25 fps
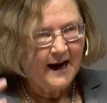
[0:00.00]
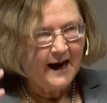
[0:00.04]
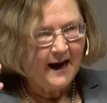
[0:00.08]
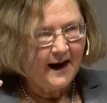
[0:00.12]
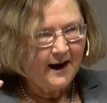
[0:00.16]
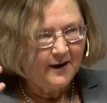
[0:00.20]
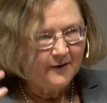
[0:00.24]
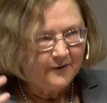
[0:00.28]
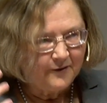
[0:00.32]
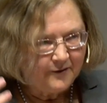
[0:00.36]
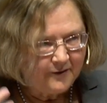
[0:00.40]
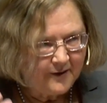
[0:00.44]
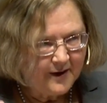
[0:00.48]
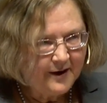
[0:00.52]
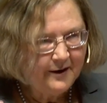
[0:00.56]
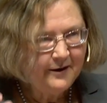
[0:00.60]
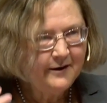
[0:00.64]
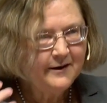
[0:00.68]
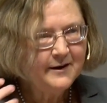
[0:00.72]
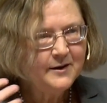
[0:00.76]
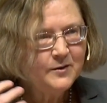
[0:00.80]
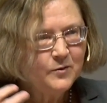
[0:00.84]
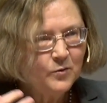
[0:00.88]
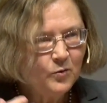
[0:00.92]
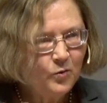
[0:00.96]
are
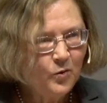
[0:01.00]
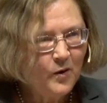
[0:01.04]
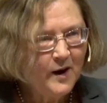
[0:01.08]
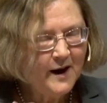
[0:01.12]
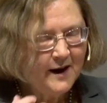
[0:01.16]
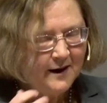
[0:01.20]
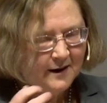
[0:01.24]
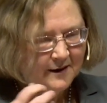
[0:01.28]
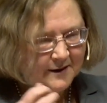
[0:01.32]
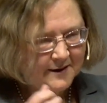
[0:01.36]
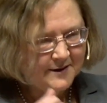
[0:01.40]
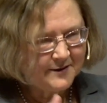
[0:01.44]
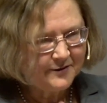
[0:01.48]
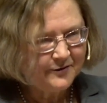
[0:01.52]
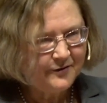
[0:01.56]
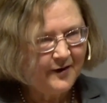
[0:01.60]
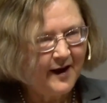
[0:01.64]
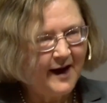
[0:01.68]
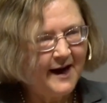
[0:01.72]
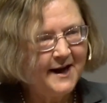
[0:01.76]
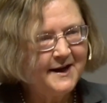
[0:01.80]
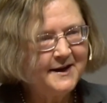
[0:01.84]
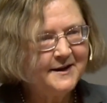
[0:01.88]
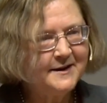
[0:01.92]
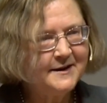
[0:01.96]
very well
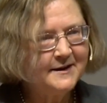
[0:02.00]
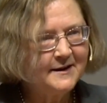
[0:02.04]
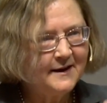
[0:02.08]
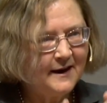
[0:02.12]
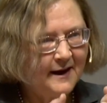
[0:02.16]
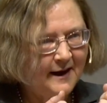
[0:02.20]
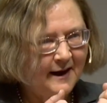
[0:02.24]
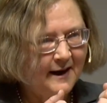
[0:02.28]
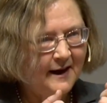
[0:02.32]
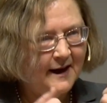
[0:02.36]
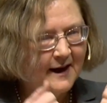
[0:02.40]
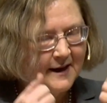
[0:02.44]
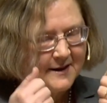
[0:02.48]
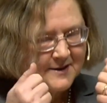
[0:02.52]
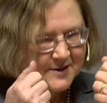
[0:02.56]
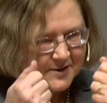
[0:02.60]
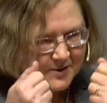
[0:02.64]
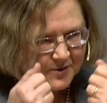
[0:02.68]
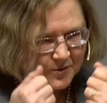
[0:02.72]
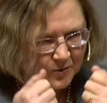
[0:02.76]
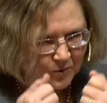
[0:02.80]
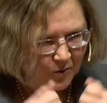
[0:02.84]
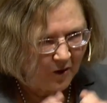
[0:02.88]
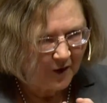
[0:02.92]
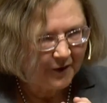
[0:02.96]
defined as
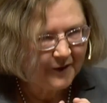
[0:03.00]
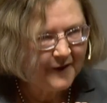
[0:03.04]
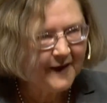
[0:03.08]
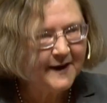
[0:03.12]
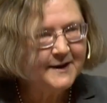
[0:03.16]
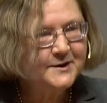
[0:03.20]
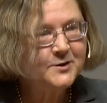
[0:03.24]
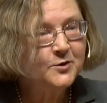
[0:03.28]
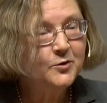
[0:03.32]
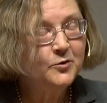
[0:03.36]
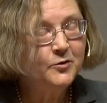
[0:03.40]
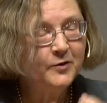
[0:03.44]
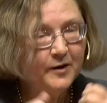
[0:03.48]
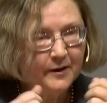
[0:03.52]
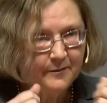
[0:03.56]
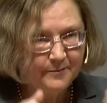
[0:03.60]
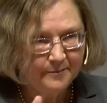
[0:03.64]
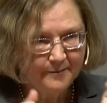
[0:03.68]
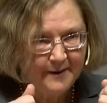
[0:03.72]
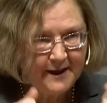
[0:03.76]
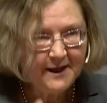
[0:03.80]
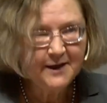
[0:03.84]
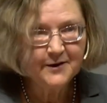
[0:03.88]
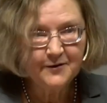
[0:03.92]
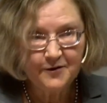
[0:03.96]
to what they do,
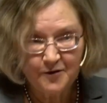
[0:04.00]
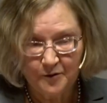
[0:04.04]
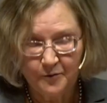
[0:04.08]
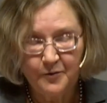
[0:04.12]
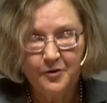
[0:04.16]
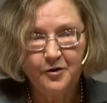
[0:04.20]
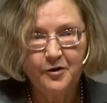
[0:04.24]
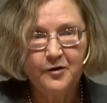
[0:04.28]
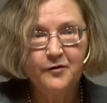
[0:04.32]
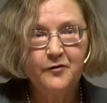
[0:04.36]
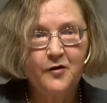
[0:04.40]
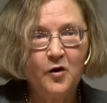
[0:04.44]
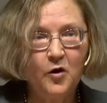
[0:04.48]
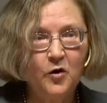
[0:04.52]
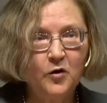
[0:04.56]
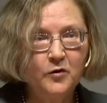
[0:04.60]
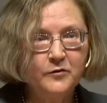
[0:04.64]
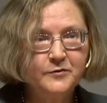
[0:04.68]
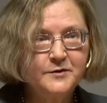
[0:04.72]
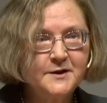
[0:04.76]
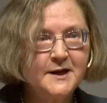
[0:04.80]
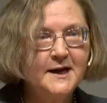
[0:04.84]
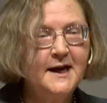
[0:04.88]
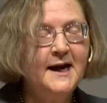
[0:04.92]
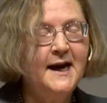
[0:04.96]
and many of them are
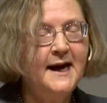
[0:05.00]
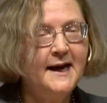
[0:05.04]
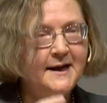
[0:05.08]
involved